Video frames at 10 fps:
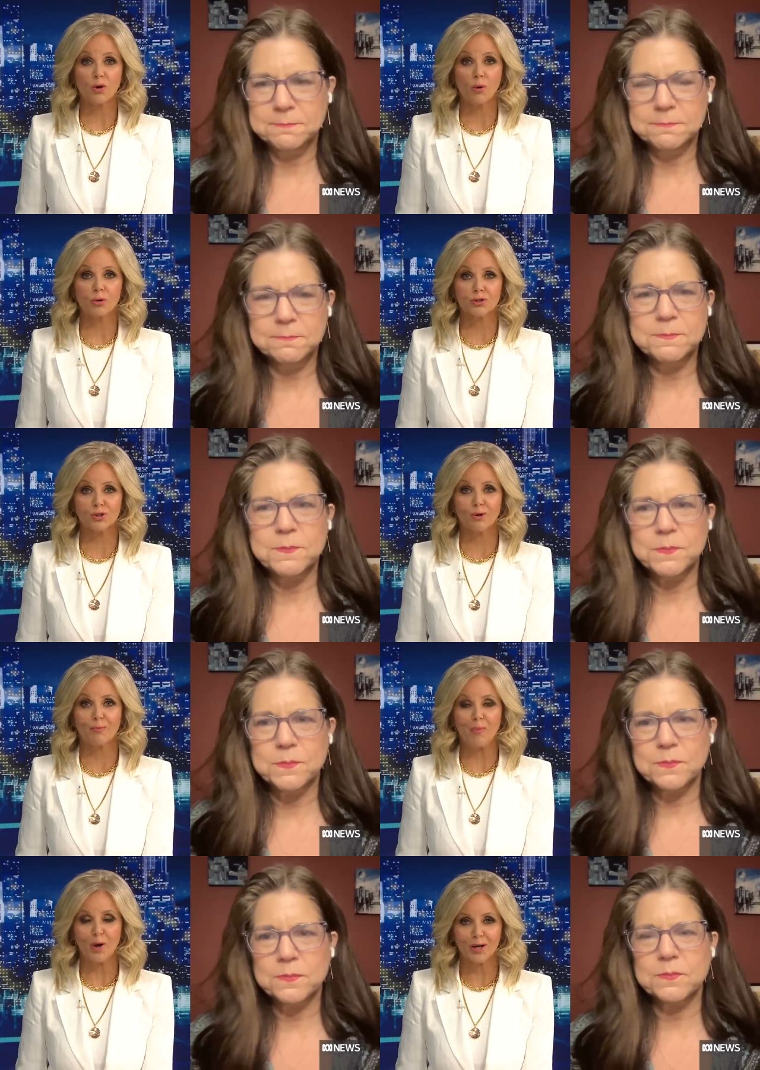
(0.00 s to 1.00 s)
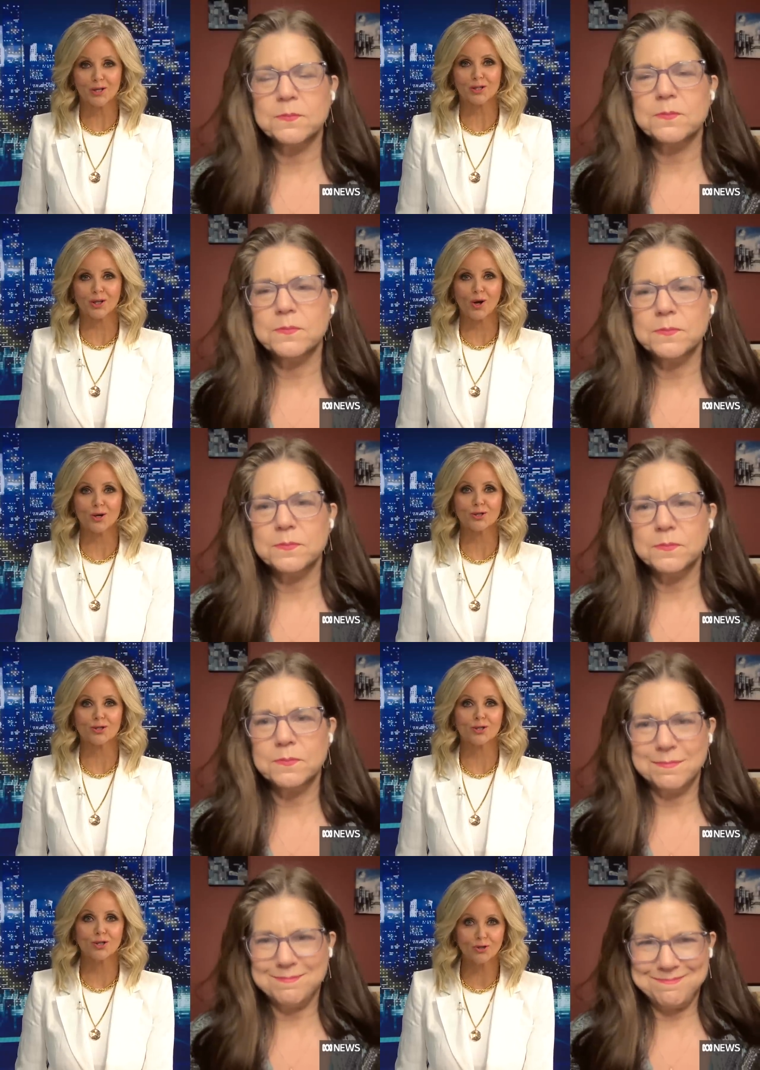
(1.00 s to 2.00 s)
Speaker 1: calls to abolish the
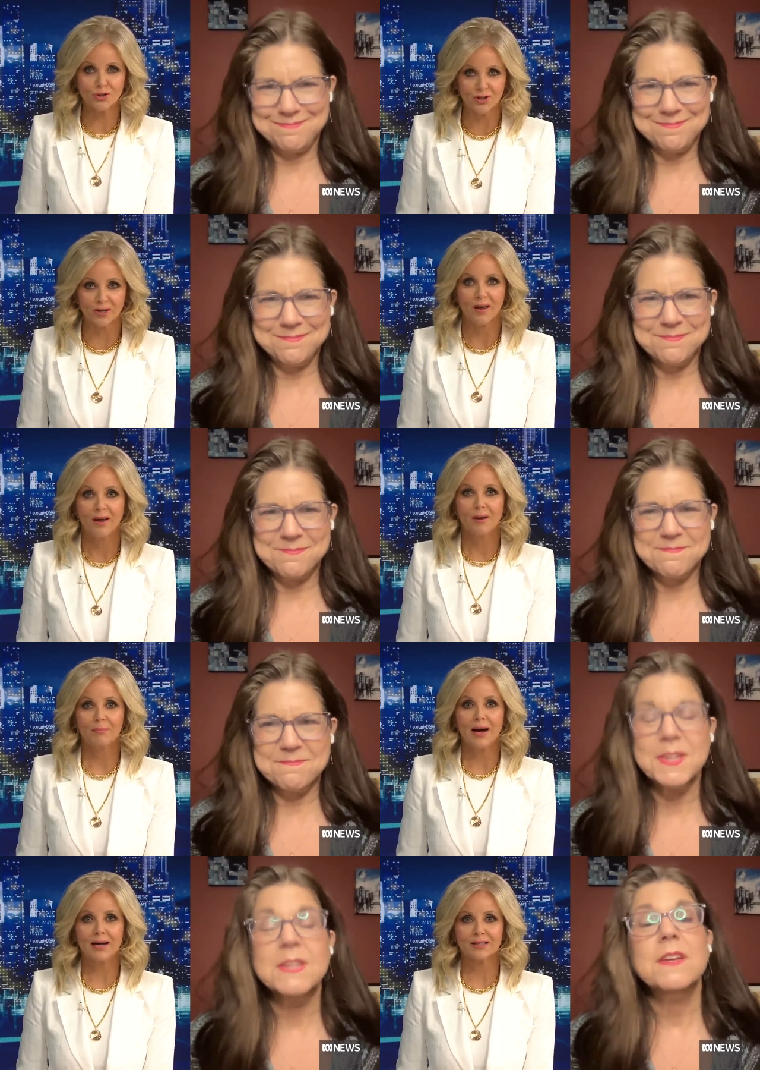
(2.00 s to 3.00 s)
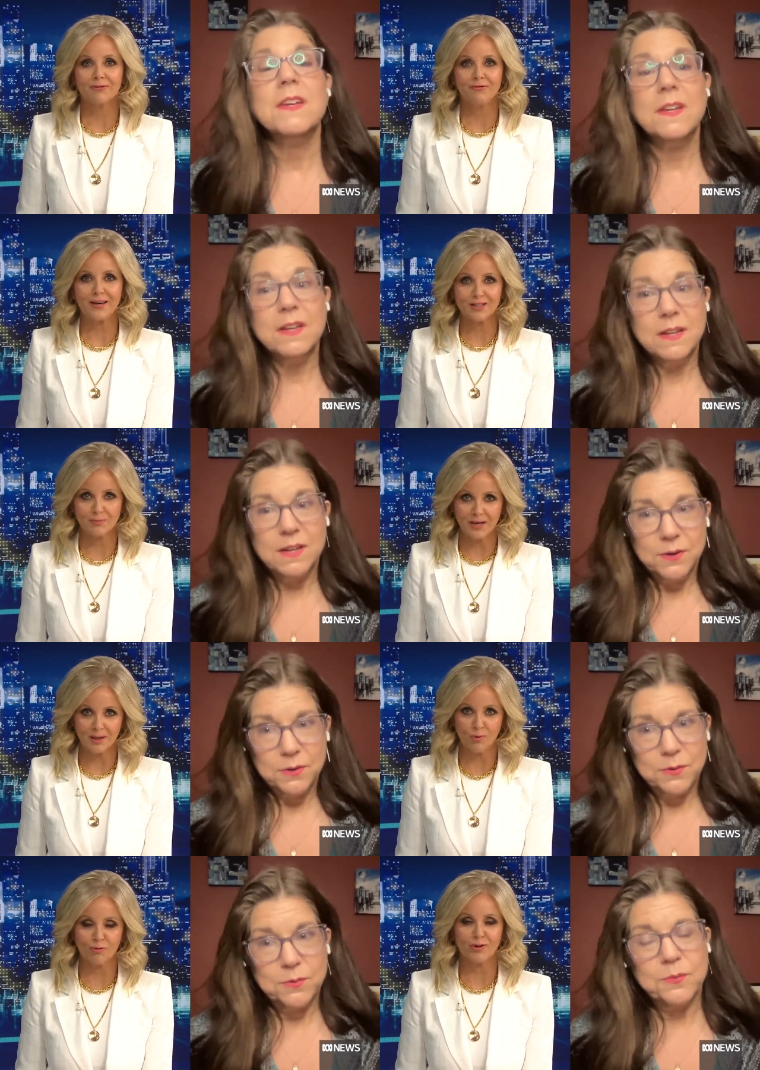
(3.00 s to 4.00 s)
Constitution might affect
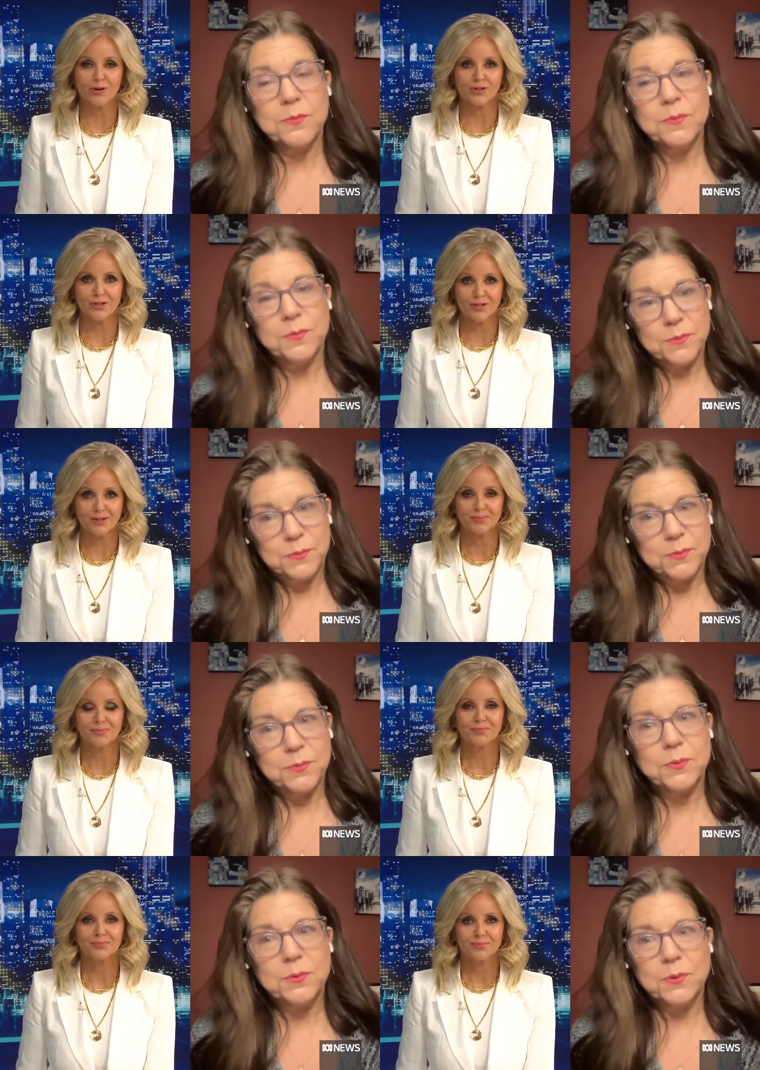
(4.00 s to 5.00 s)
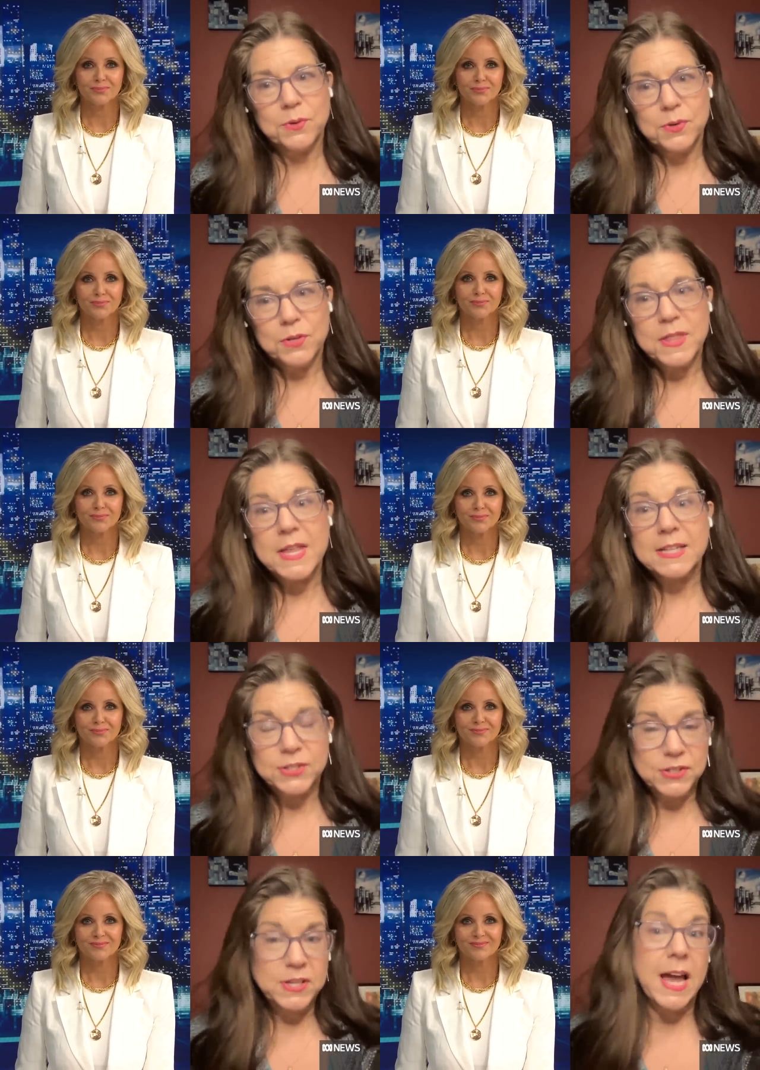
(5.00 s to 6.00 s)
many more voters.
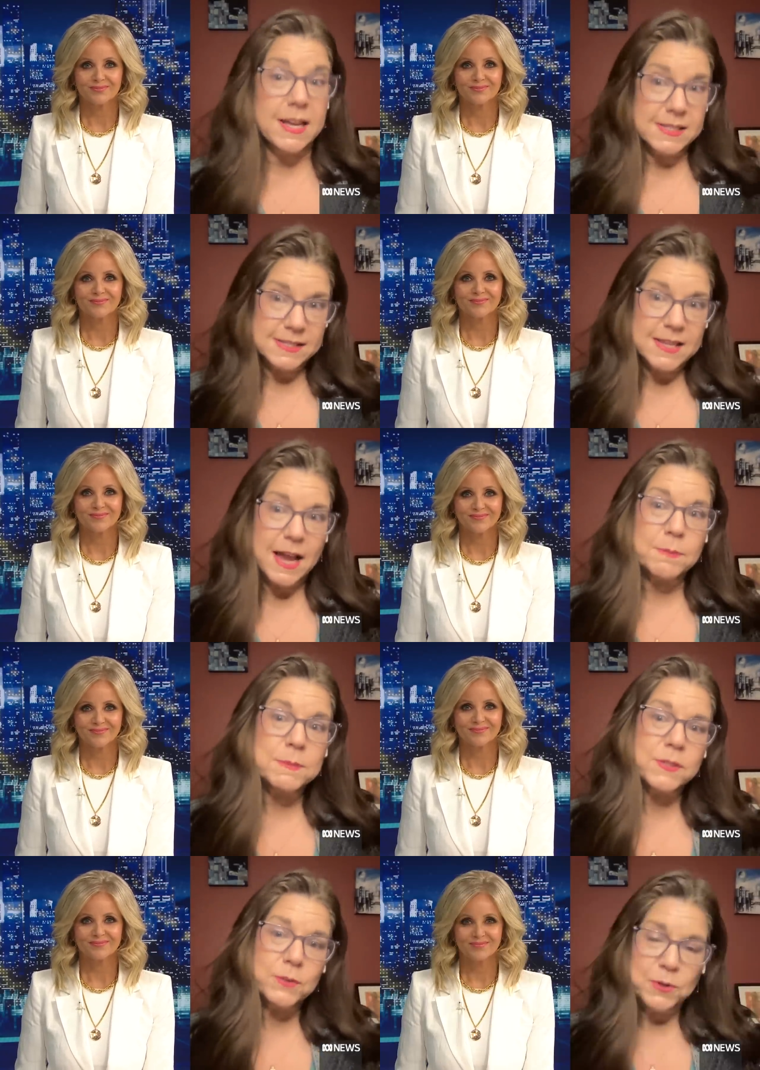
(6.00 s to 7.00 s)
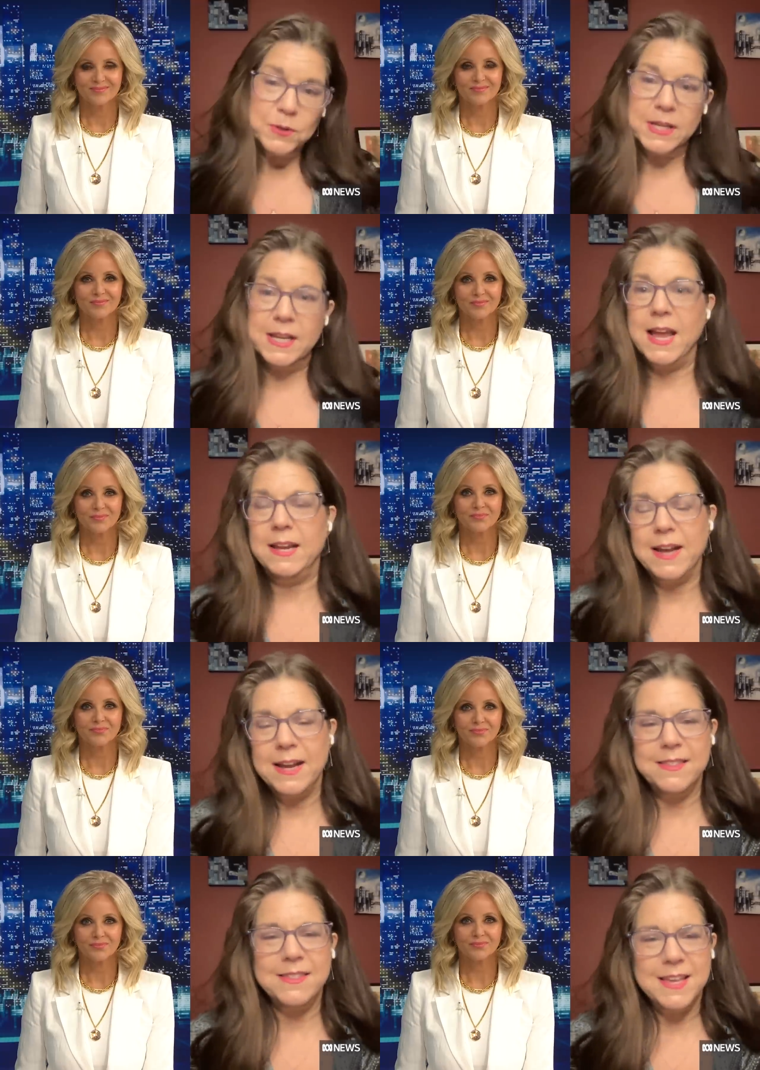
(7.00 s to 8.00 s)
Speaker 2: That's yes, absolutely.
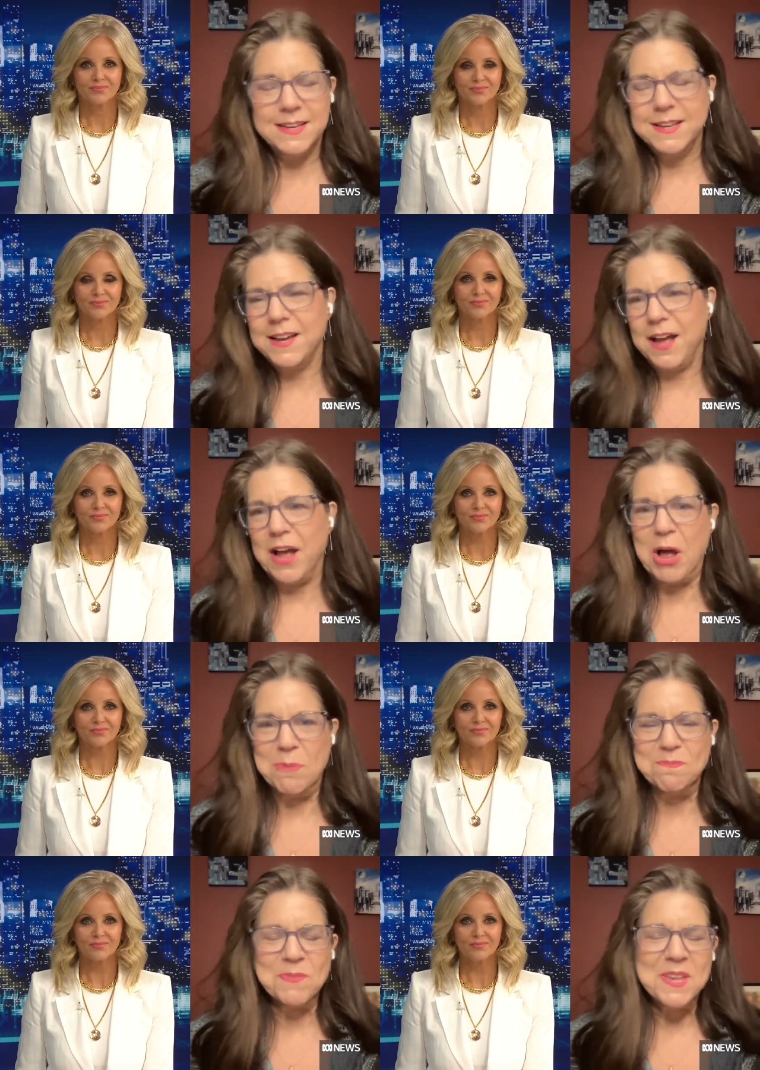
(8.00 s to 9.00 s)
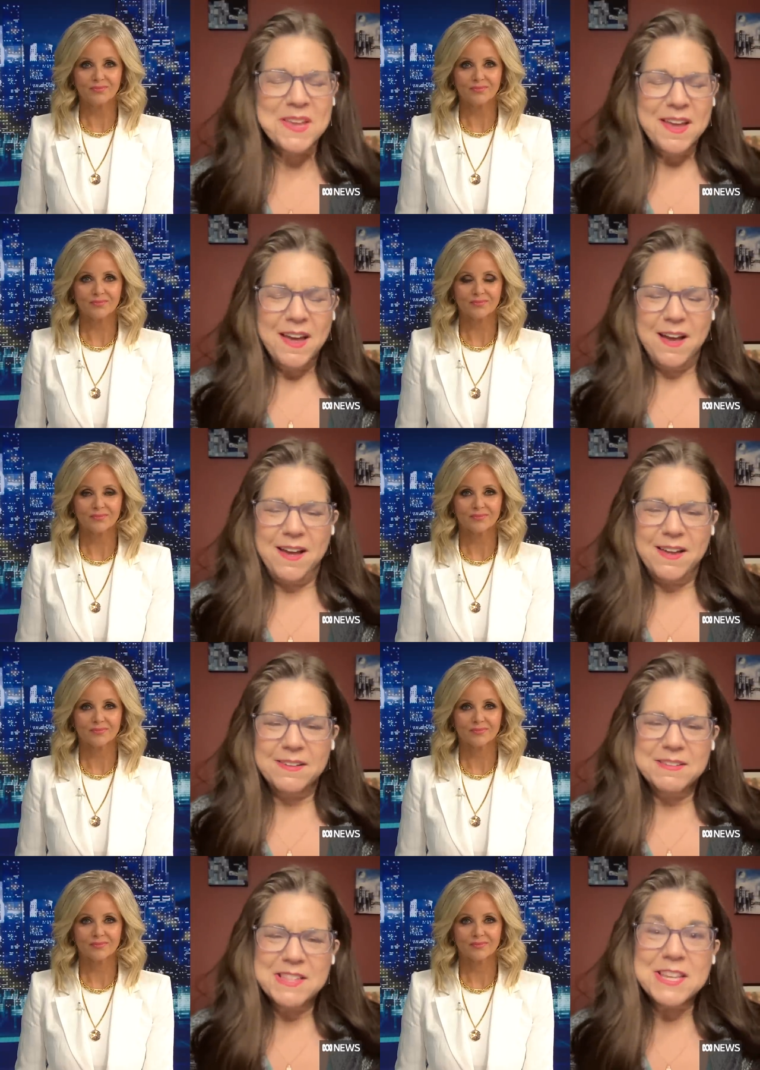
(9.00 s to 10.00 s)
And I think um,
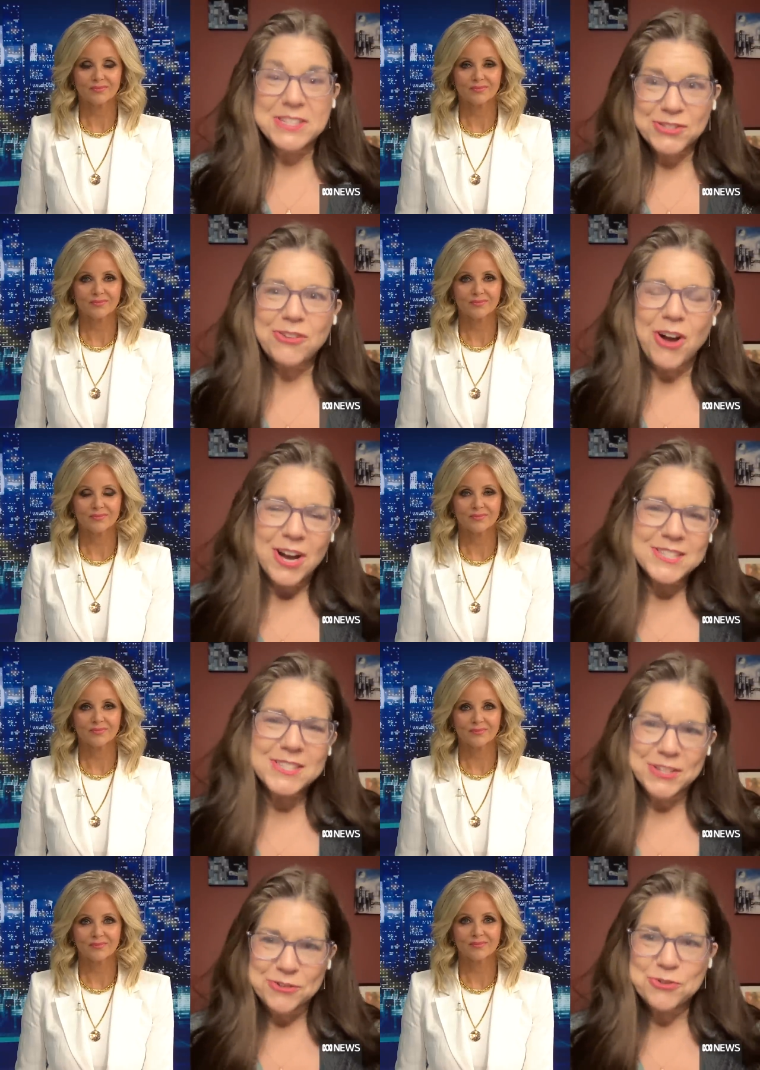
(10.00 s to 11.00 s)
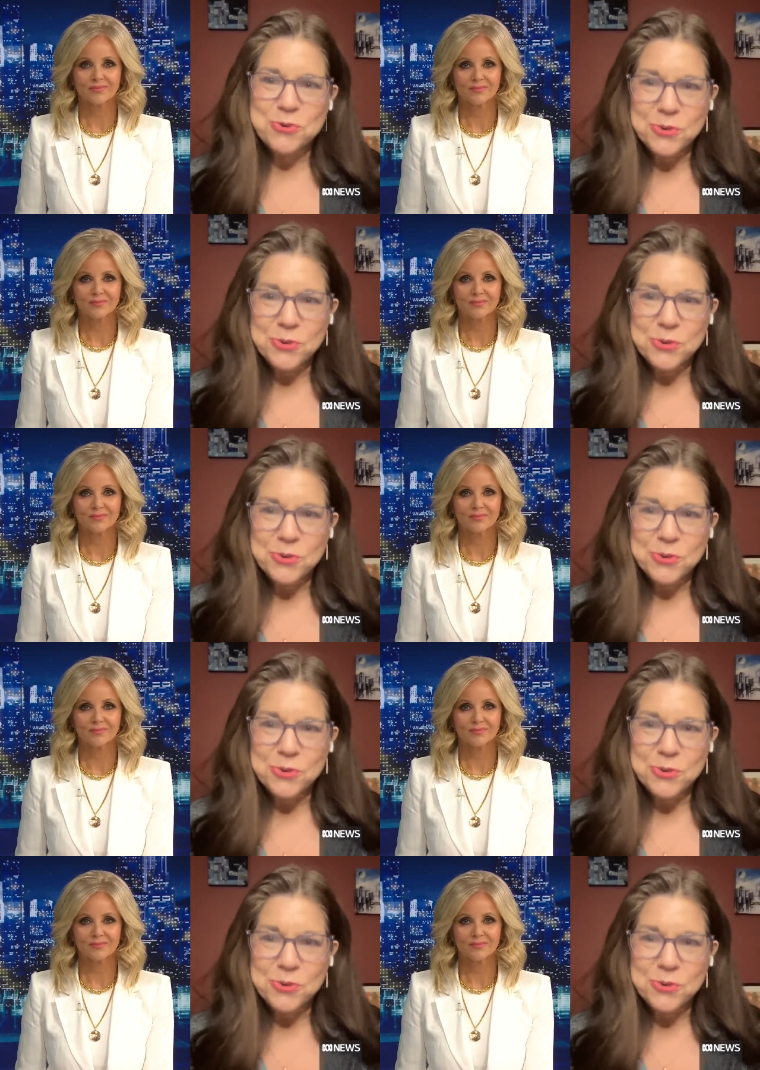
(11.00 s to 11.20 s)
uh, this loss in